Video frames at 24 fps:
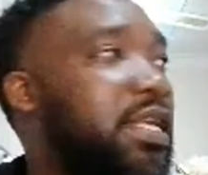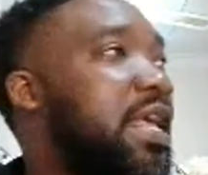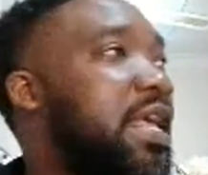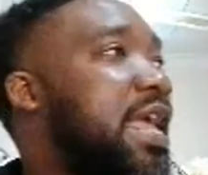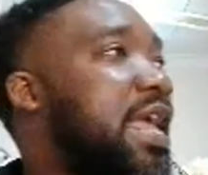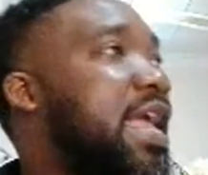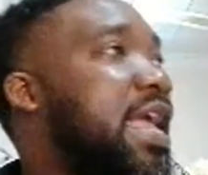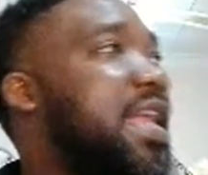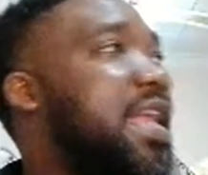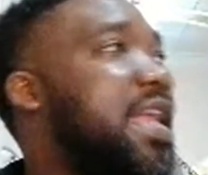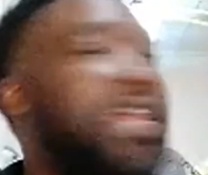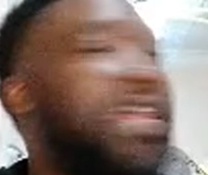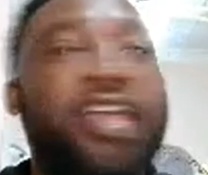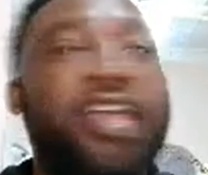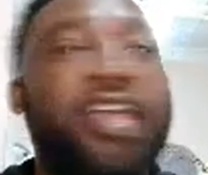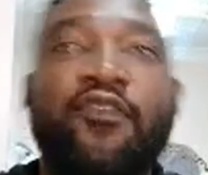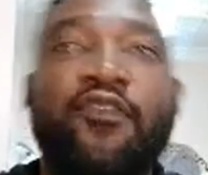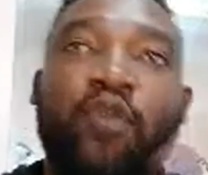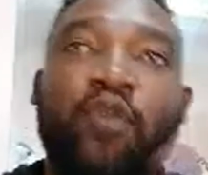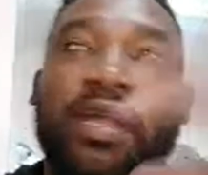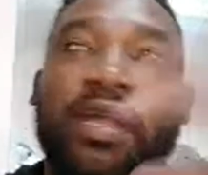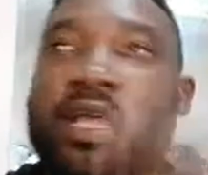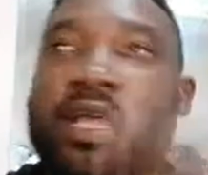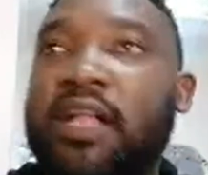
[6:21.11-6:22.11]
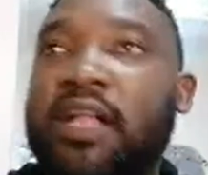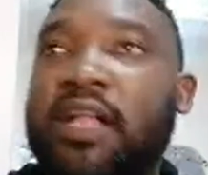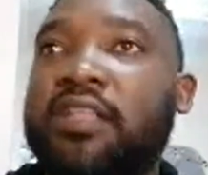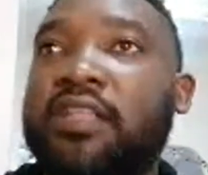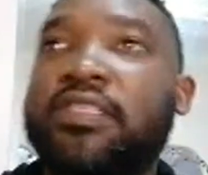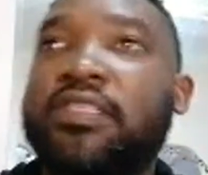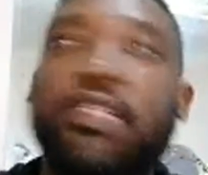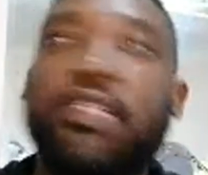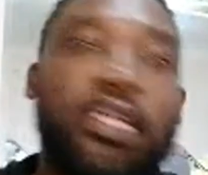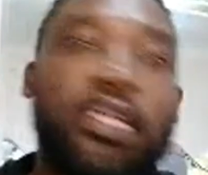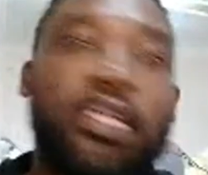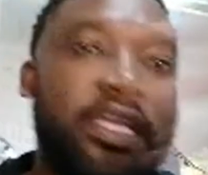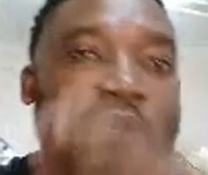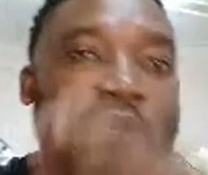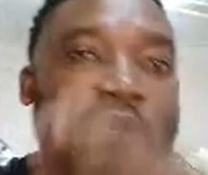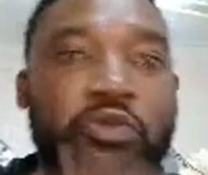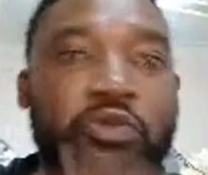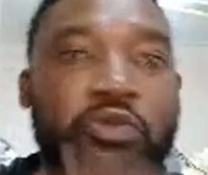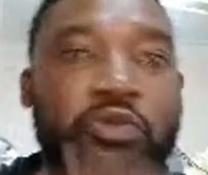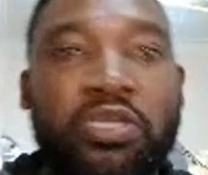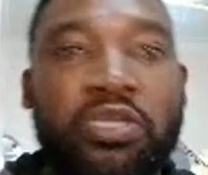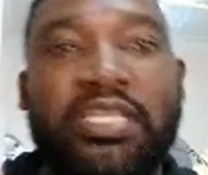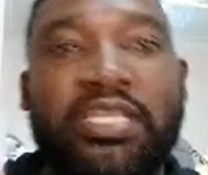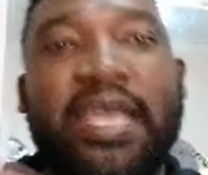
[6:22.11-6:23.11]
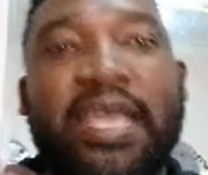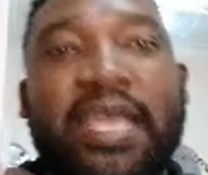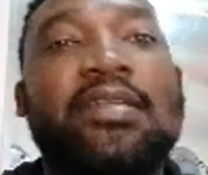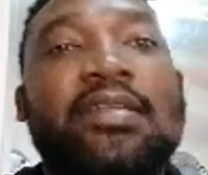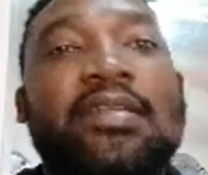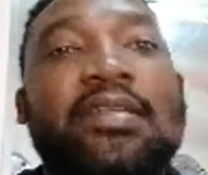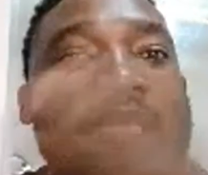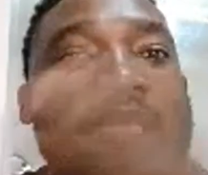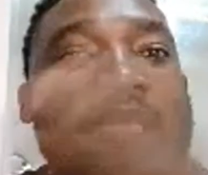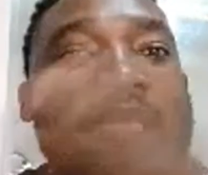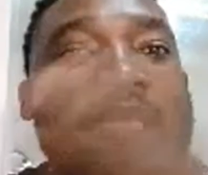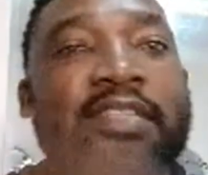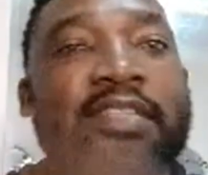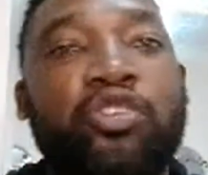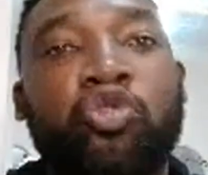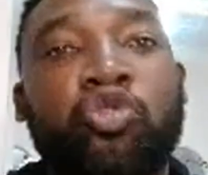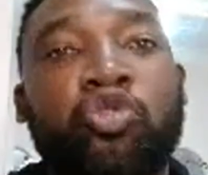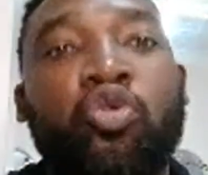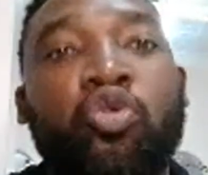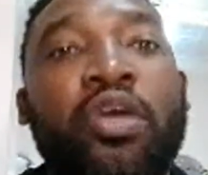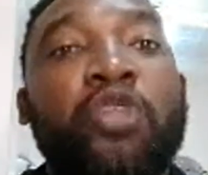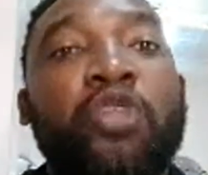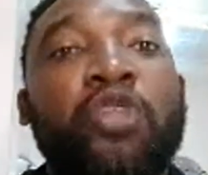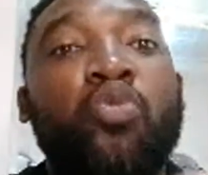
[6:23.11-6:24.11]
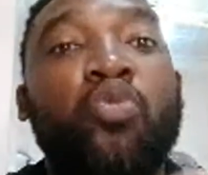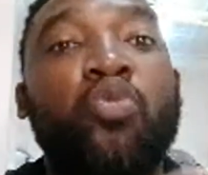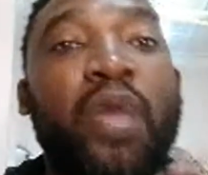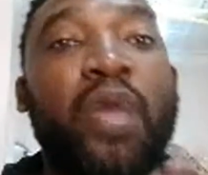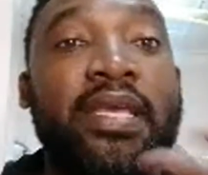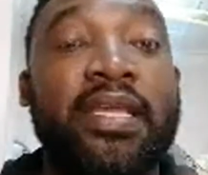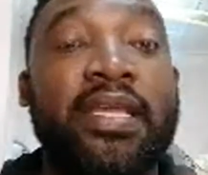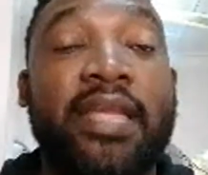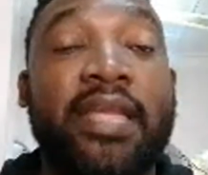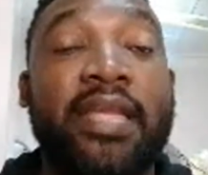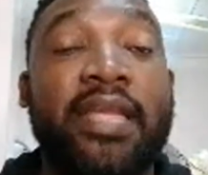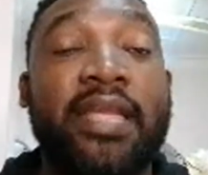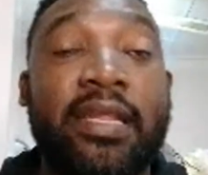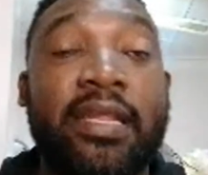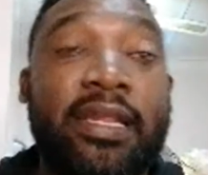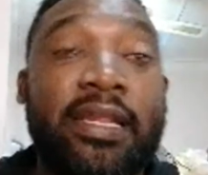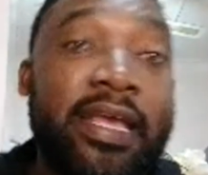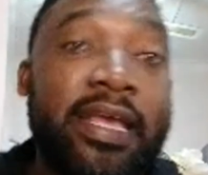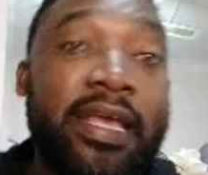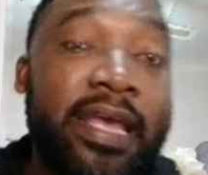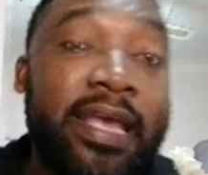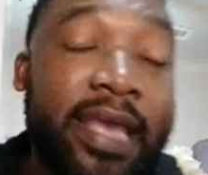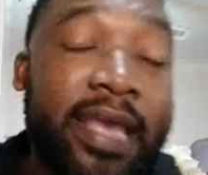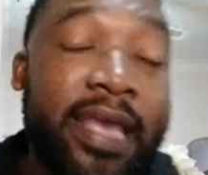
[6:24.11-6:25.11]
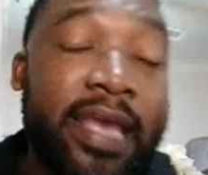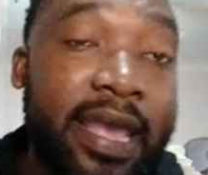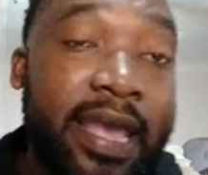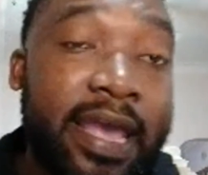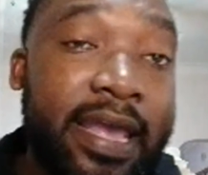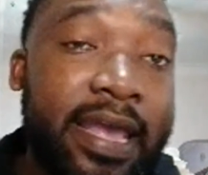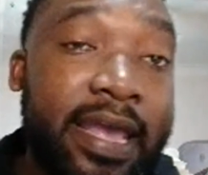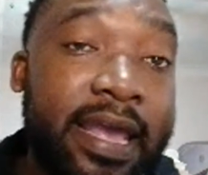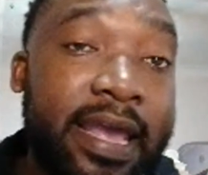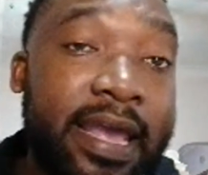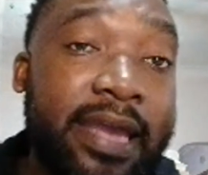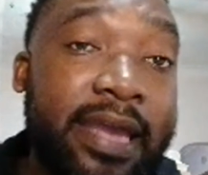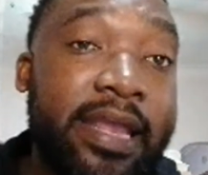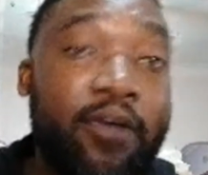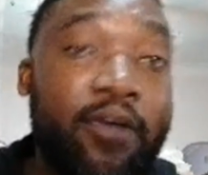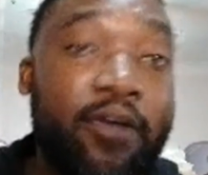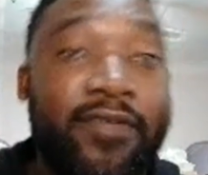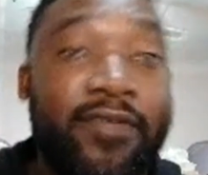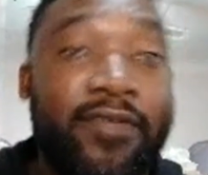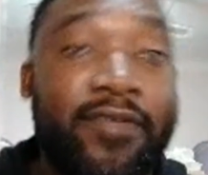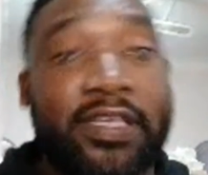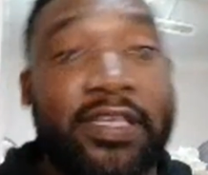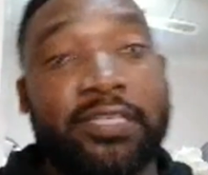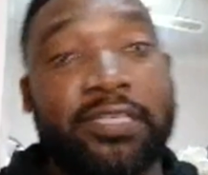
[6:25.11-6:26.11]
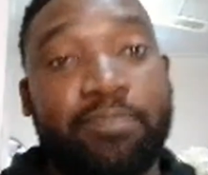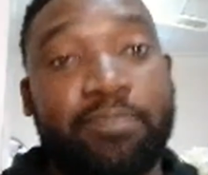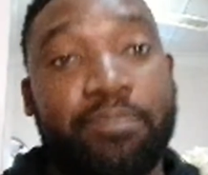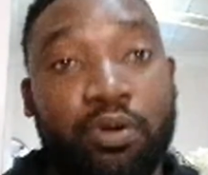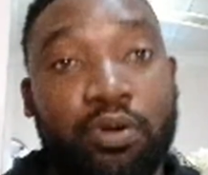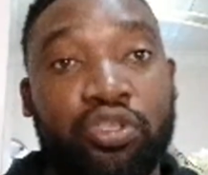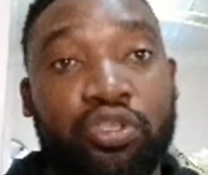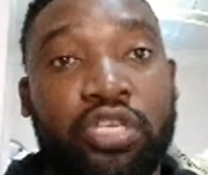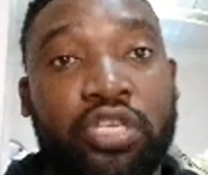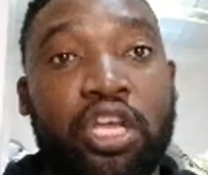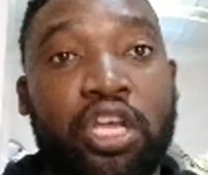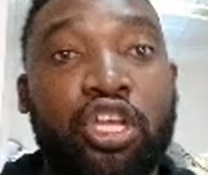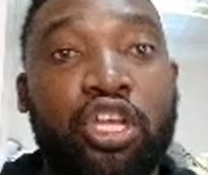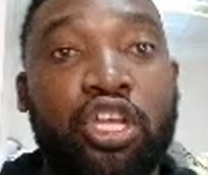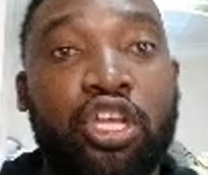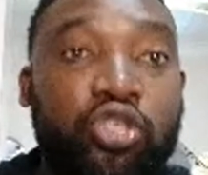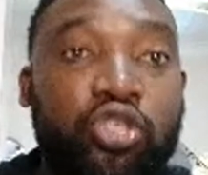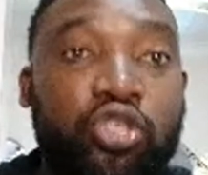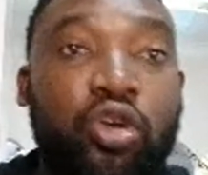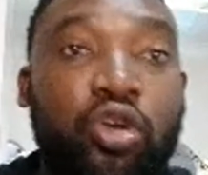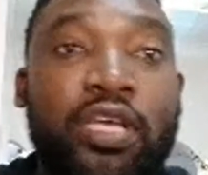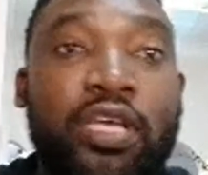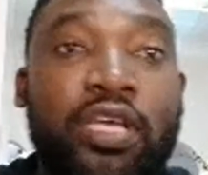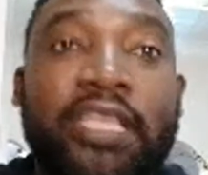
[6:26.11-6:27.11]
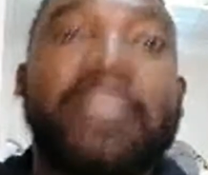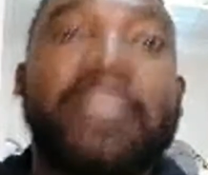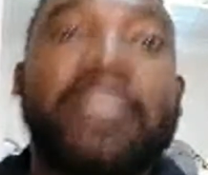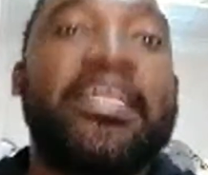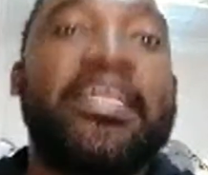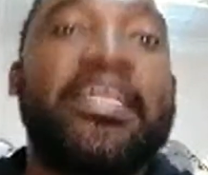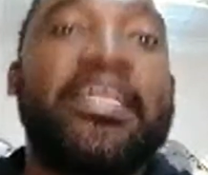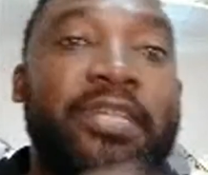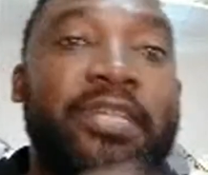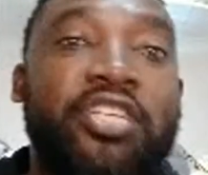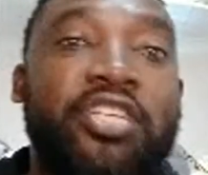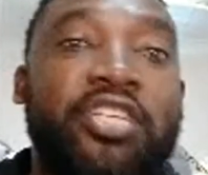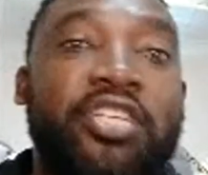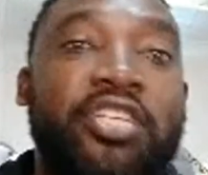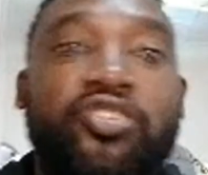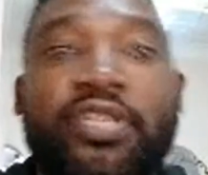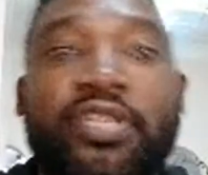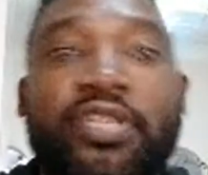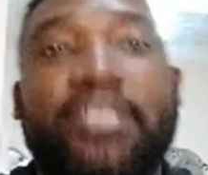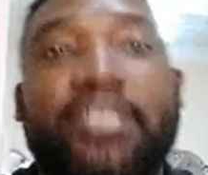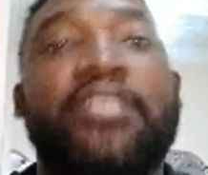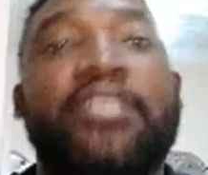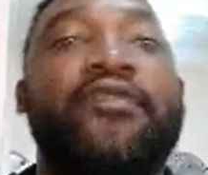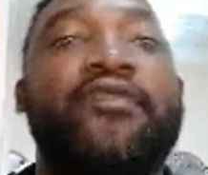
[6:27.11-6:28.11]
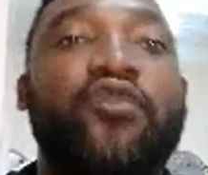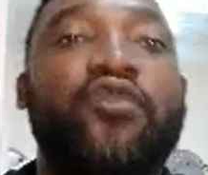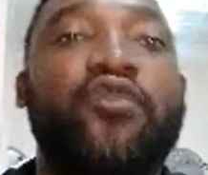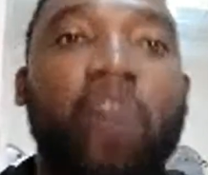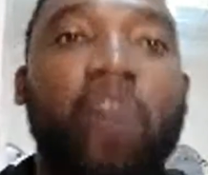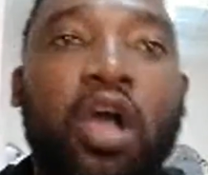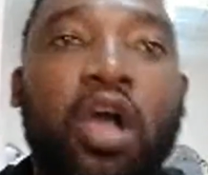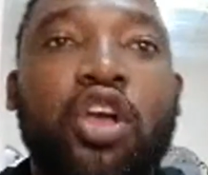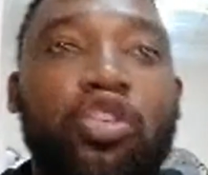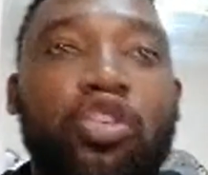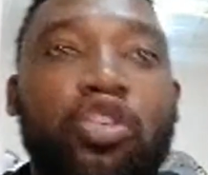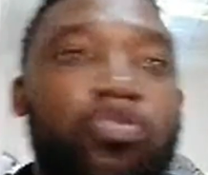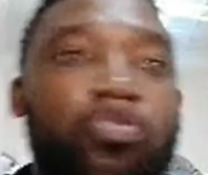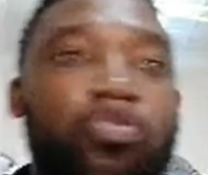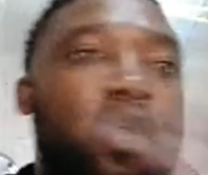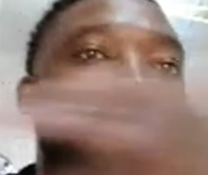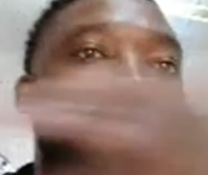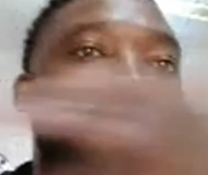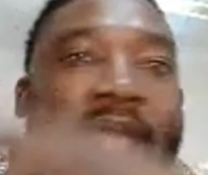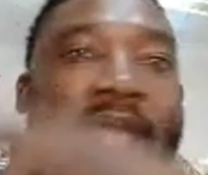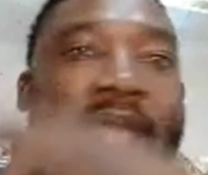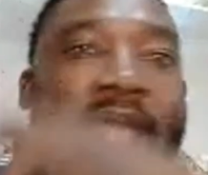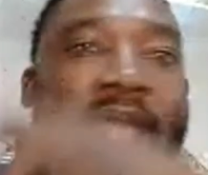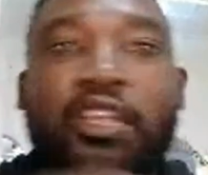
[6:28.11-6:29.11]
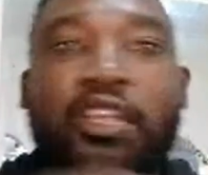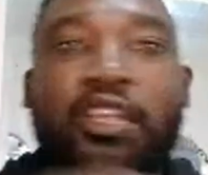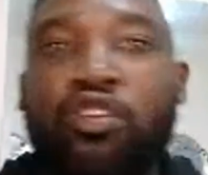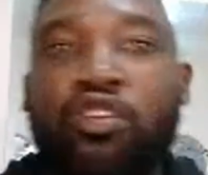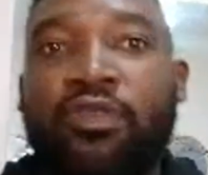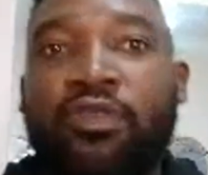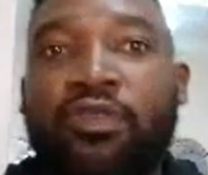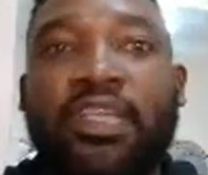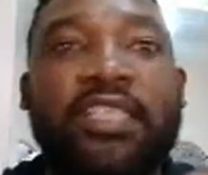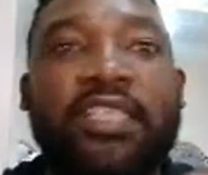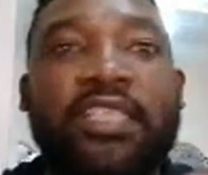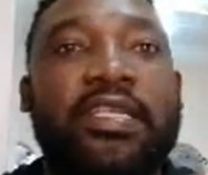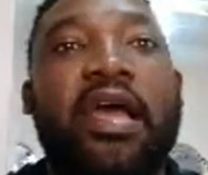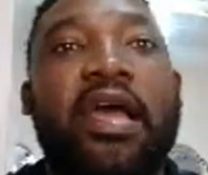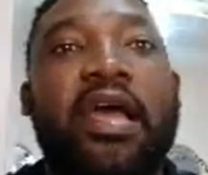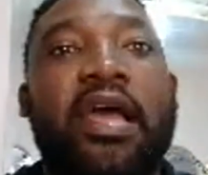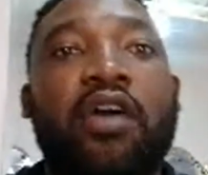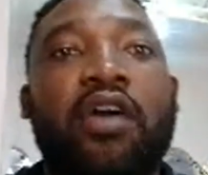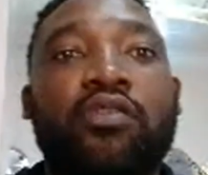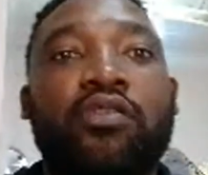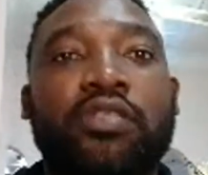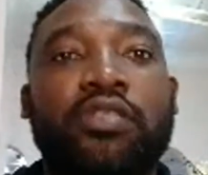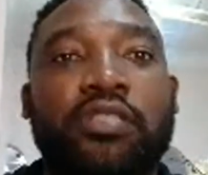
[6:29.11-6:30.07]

And everyone else, we take turns to go and work in an area of exposure. So it's administrative. You are planning your things around.